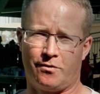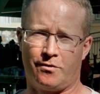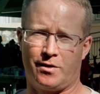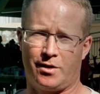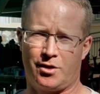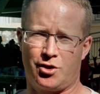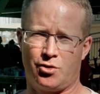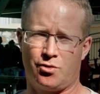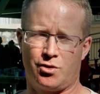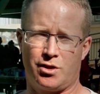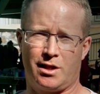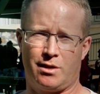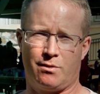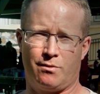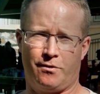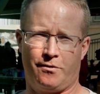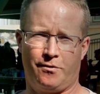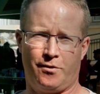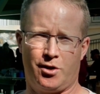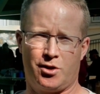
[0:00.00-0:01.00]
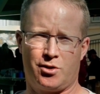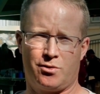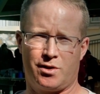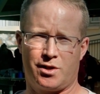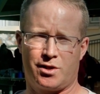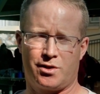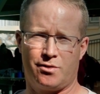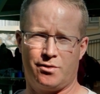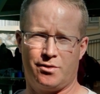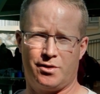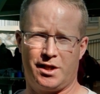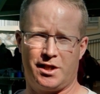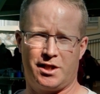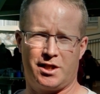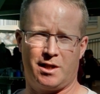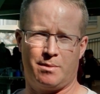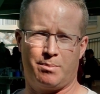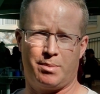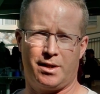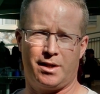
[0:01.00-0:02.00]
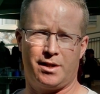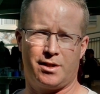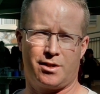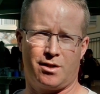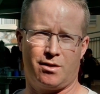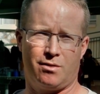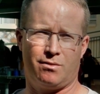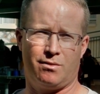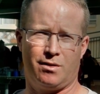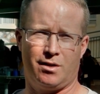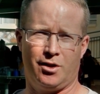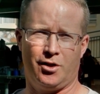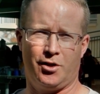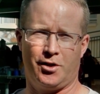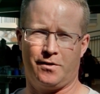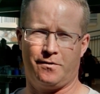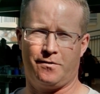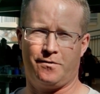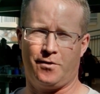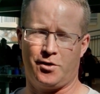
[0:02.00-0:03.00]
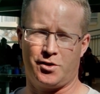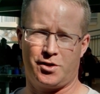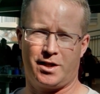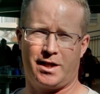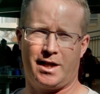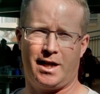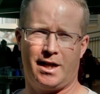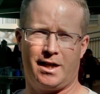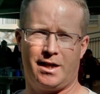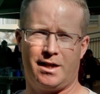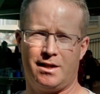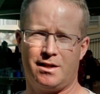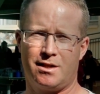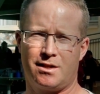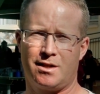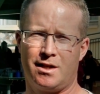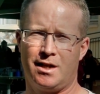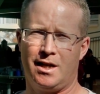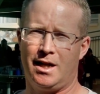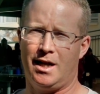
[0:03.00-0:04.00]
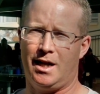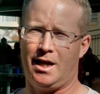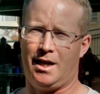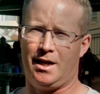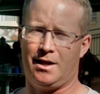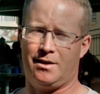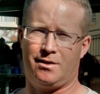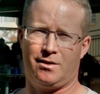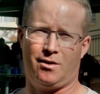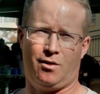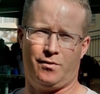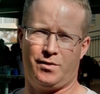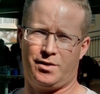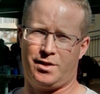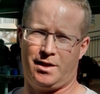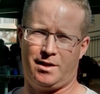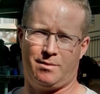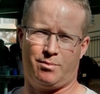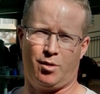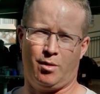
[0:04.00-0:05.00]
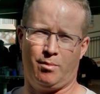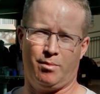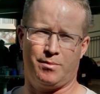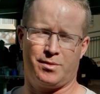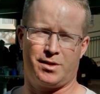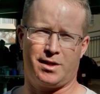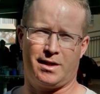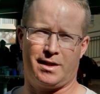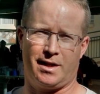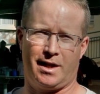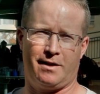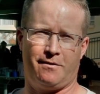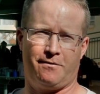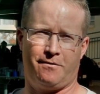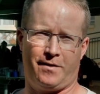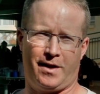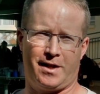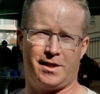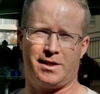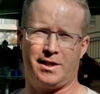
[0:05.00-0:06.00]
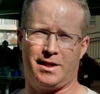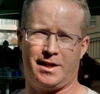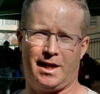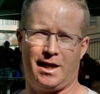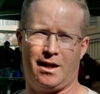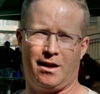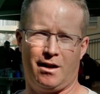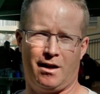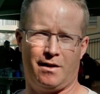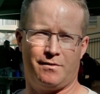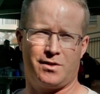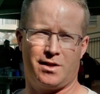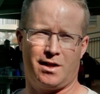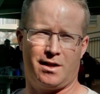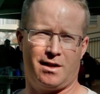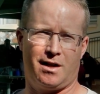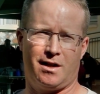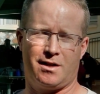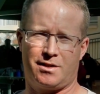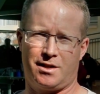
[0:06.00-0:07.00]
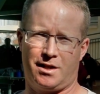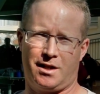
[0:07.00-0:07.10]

of children that are referred to us through DCP, so a lot of foster care kids, and obviously the problems that they've faced in their lives are